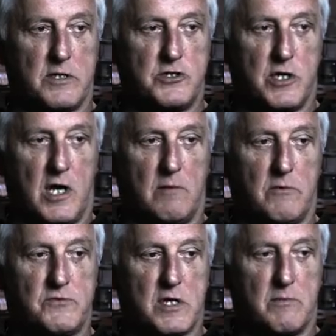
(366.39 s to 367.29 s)
The
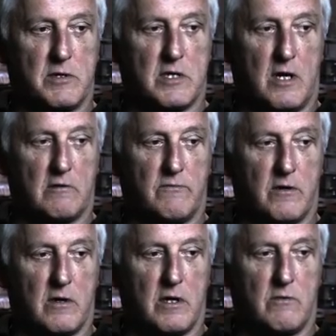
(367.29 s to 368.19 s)
job of
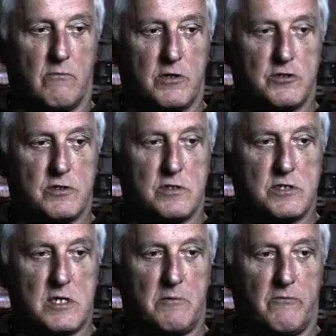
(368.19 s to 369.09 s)
cinematographer, which
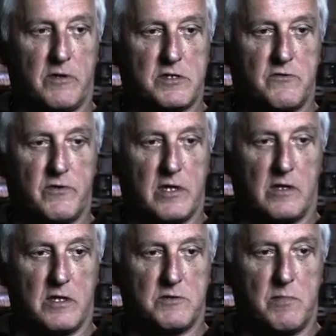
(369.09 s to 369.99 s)
some of us
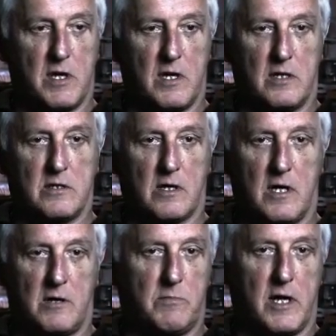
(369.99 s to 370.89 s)
feel is being
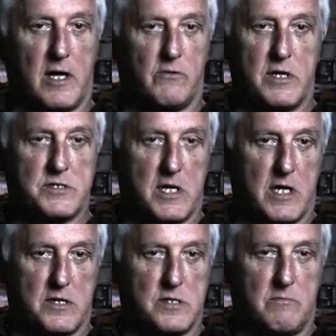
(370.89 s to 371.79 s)
undercut by how easy
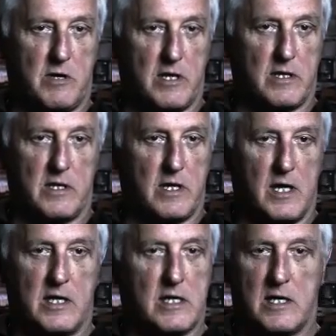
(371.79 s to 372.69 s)
it is and by that
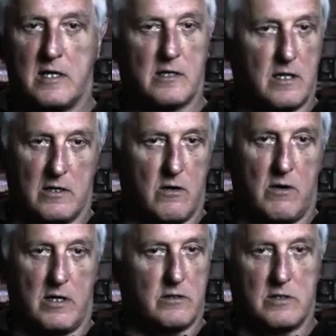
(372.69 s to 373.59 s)
any kid can
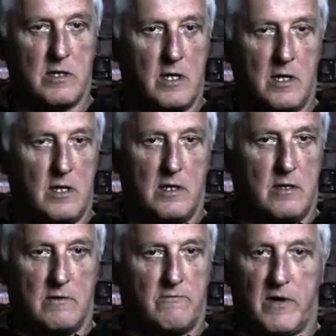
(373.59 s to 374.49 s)
go out and
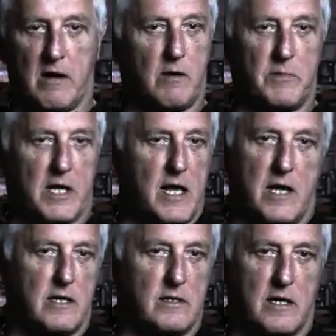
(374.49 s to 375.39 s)
fire up a
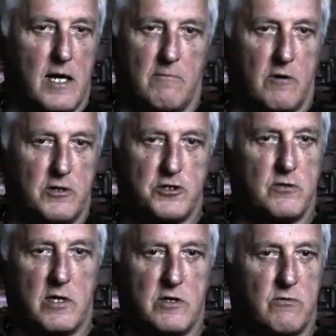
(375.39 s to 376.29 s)
Canon camera and
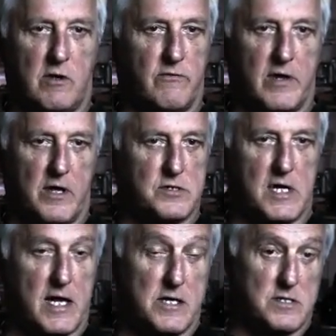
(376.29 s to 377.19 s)
shoot at
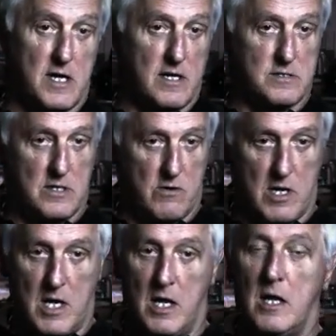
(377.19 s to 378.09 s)
12,000 ASA and so
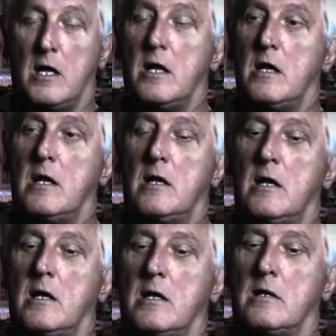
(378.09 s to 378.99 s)

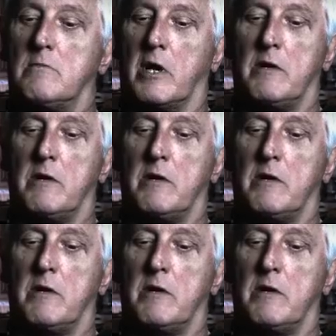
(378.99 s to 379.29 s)
on.